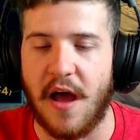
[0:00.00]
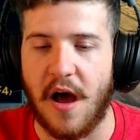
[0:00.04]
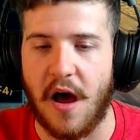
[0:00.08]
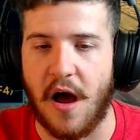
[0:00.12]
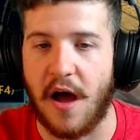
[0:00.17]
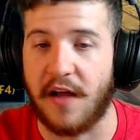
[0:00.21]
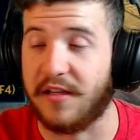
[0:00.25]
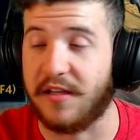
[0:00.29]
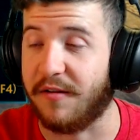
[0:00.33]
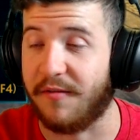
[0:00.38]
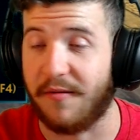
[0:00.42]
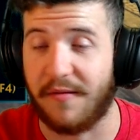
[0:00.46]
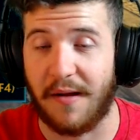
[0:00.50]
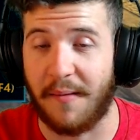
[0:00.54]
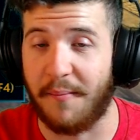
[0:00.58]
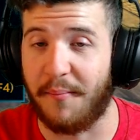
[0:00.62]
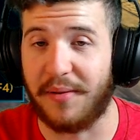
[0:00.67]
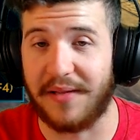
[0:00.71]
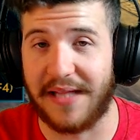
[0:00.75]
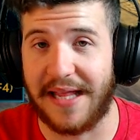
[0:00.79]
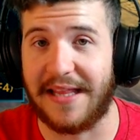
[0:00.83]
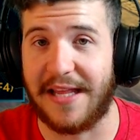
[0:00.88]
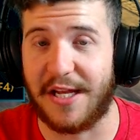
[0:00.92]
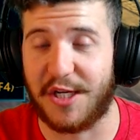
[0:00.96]
It's a
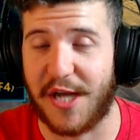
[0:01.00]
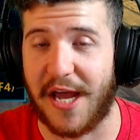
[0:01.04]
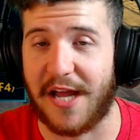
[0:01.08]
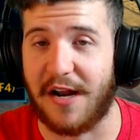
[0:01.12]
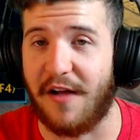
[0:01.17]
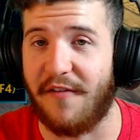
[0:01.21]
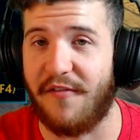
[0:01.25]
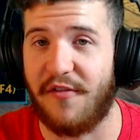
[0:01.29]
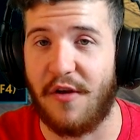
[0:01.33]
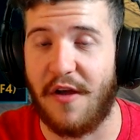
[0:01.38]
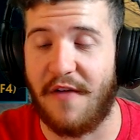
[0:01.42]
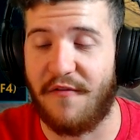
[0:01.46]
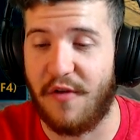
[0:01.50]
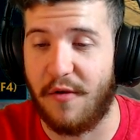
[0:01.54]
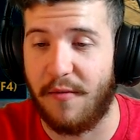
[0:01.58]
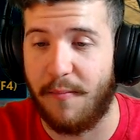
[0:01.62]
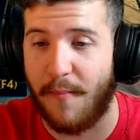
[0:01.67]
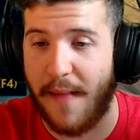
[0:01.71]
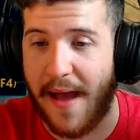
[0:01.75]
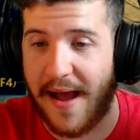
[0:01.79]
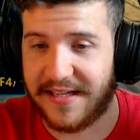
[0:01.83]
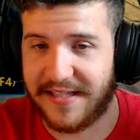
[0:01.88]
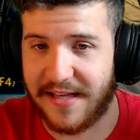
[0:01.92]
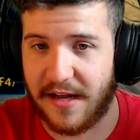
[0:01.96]
completely channel. If you
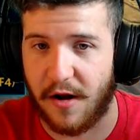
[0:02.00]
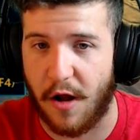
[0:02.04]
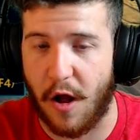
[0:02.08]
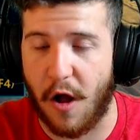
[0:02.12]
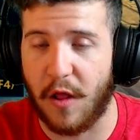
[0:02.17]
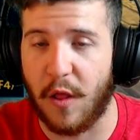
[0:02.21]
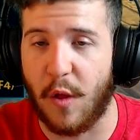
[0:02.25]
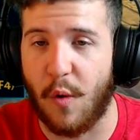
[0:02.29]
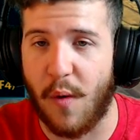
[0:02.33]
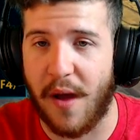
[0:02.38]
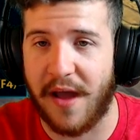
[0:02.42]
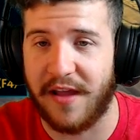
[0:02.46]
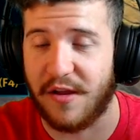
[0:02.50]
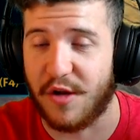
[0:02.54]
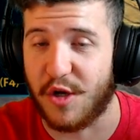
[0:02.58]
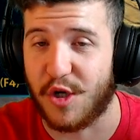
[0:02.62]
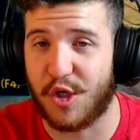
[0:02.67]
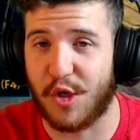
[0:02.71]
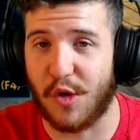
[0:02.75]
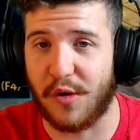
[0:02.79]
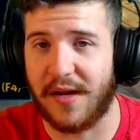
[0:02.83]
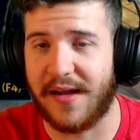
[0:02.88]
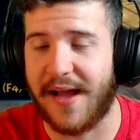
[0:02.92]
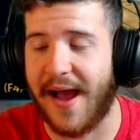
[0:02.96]
max out it all the way and you
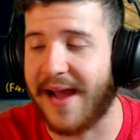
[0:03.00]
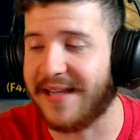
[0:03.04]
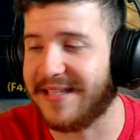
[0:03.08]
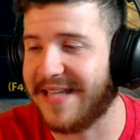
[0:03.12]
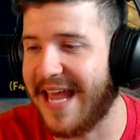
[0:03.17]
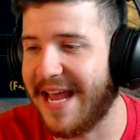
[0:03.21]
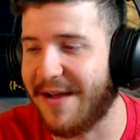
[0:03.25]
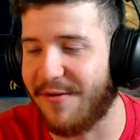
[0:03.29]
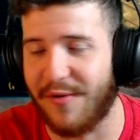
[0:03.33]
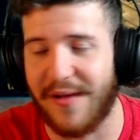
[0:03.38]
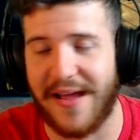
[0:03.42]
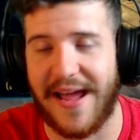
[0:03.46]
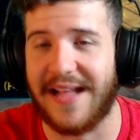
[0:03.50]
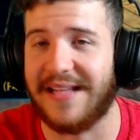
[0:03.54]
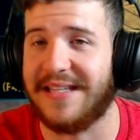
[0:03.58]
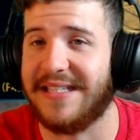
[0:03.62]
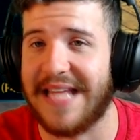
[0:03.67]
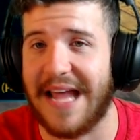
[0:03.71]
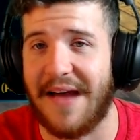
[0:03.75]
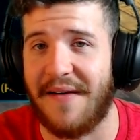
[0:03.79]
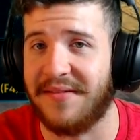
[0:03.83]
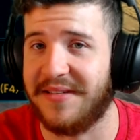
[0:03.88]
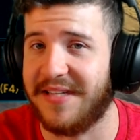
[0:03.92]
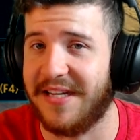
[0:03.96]
shoot it, guys, it will hit
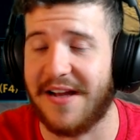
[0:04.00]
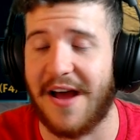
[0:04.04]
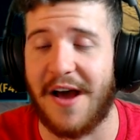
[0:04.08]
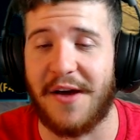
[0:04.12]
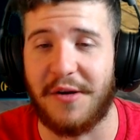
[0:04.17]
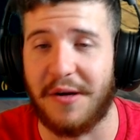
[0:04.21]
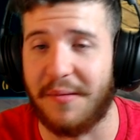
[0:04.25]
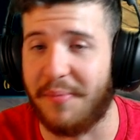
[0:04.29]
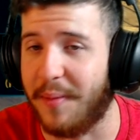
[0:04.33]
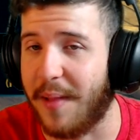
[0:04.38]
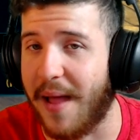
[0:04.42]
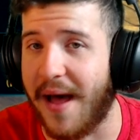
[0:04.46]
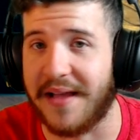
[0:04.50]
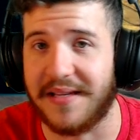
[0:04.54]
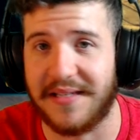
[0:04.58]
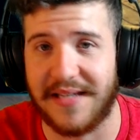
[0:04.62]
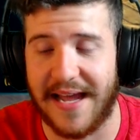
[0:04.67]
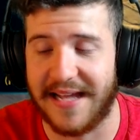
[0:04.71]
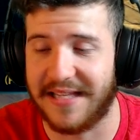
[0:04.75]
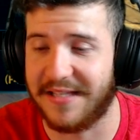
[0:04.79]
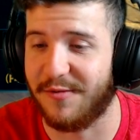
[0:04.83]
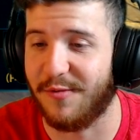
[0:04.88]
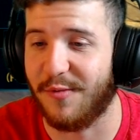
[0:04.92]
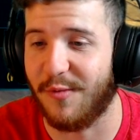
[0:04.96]
1700 plus.
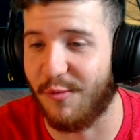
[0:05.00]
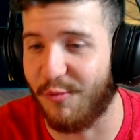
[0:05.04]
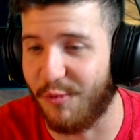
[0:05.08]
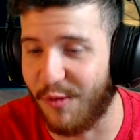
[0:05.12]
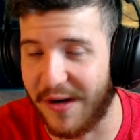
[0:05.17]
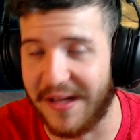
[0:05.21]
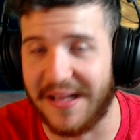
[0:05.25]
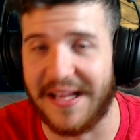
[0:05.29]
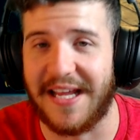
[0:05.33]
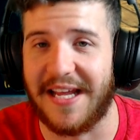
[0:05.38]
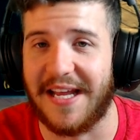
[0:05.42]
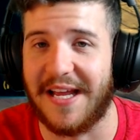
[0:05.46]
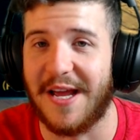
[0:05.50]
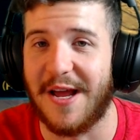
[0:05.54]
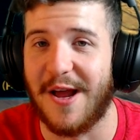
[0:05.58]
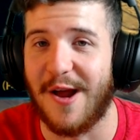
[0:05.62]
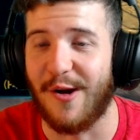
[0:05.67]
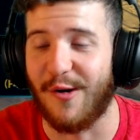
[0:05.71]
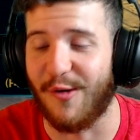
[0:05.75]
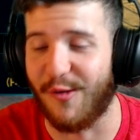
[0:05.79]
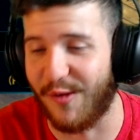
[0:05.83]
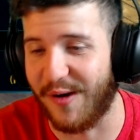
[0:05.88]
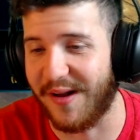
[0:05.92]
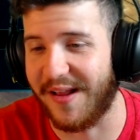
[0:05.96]
It's really,
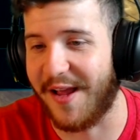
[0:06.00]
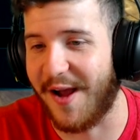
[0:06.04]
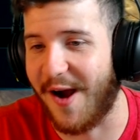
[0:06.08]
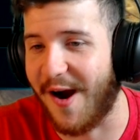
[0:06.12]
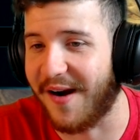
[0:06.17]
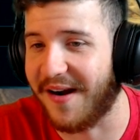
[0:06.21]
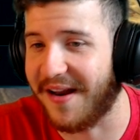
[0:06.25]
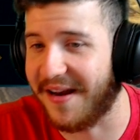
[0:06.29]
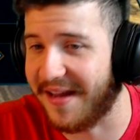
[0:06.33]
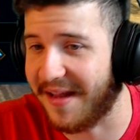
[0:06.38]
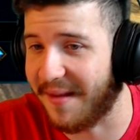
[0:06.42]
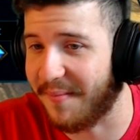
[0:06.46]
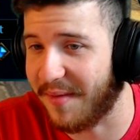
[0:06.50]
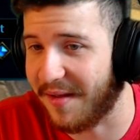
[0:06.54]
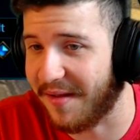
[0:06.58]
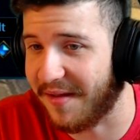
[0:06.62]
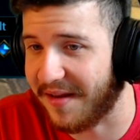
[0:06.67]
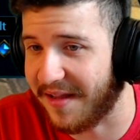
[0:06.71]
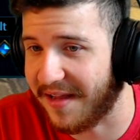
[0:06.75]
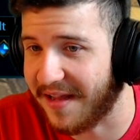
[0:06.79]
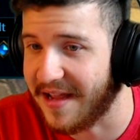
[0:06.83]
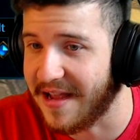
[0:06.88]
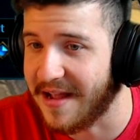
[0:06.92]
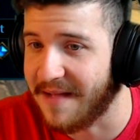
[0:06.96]
really hard-hitting
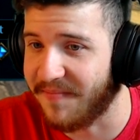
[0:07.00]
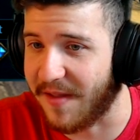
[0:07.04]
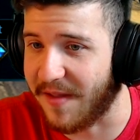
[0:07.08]
ability.